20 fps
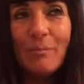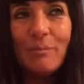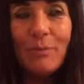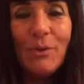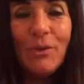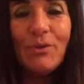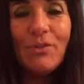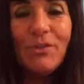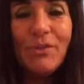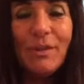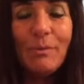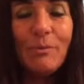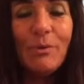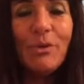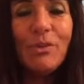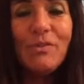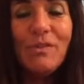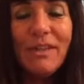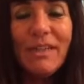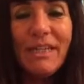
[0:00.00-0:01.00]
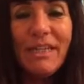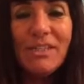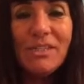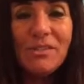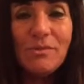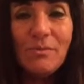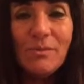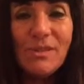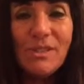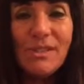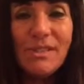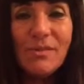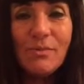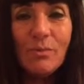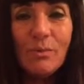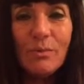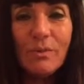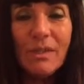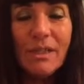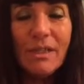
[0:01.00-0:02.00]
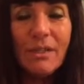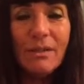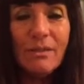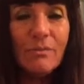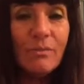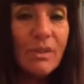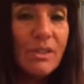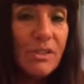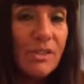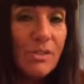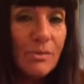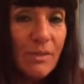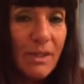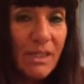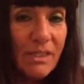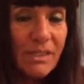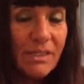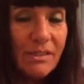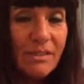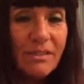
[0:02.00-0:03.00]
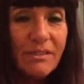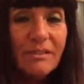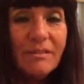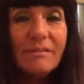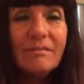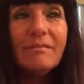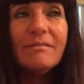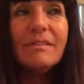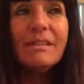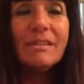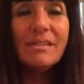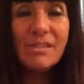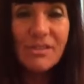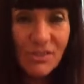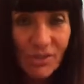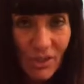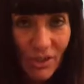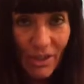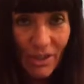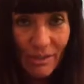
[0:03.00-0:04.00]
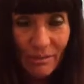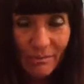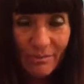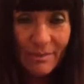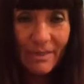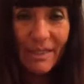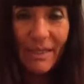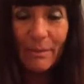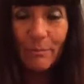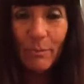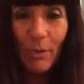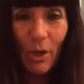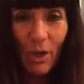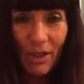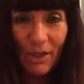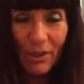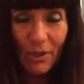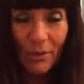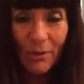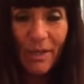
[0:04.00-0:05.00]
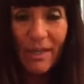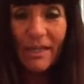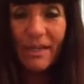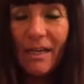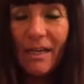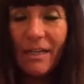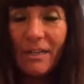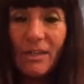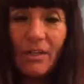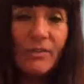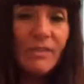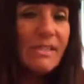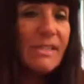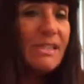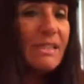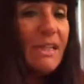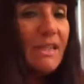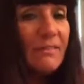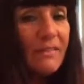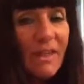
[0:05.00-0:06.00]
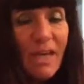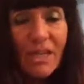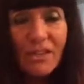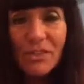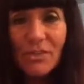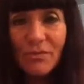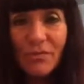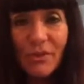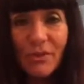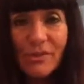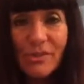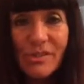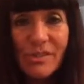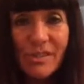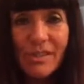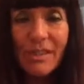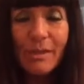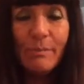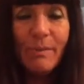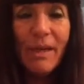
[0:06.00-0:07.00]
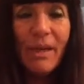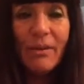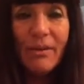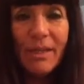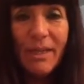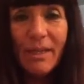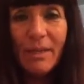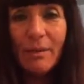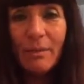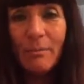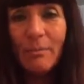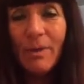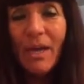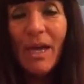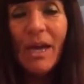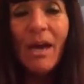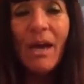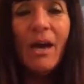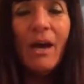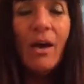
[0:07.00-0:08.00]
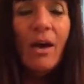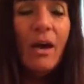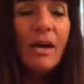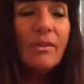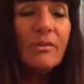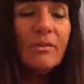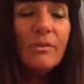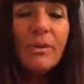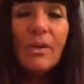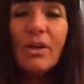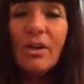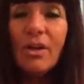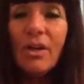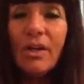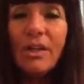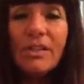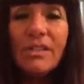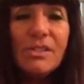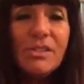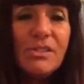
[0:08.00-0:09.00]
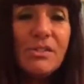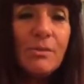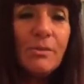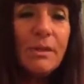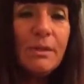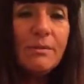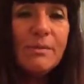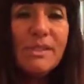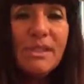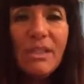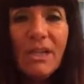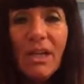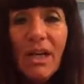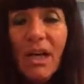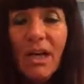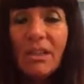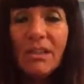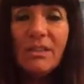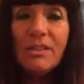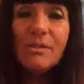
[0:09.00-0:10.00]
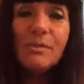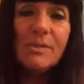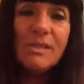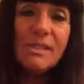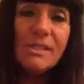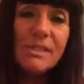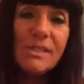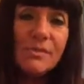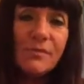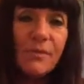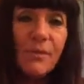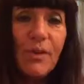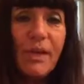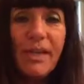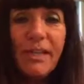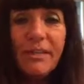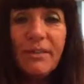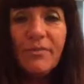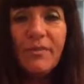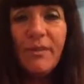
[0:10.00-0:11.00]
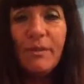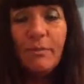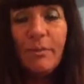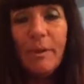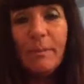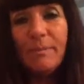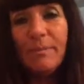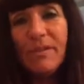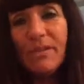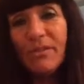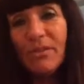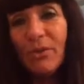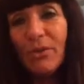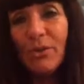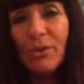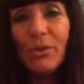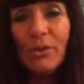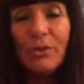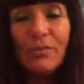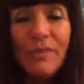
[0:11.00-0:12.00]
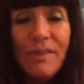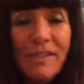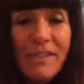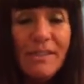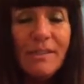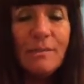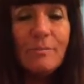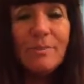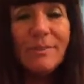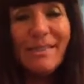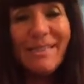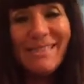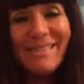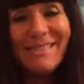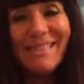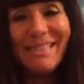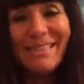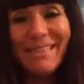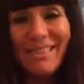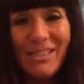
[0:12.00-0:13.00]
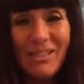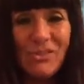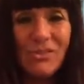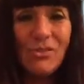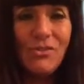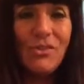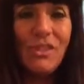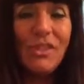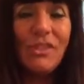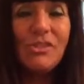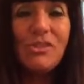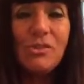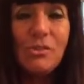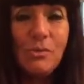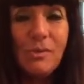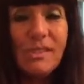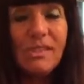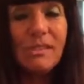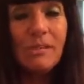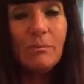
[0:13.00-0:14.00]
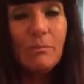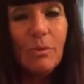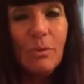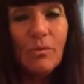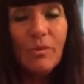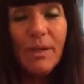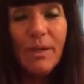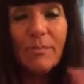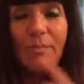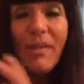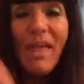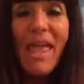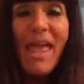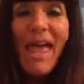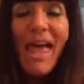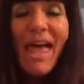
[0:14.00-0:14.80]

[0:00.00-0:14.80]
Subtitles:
Birth of a Nation was written, directed, and starred Nate Parker. I know there's a lot of controversy about him in regards to when he was in college with his friend, if he raped this girl or if he didn't, but that's not the issue. The issue is the movie.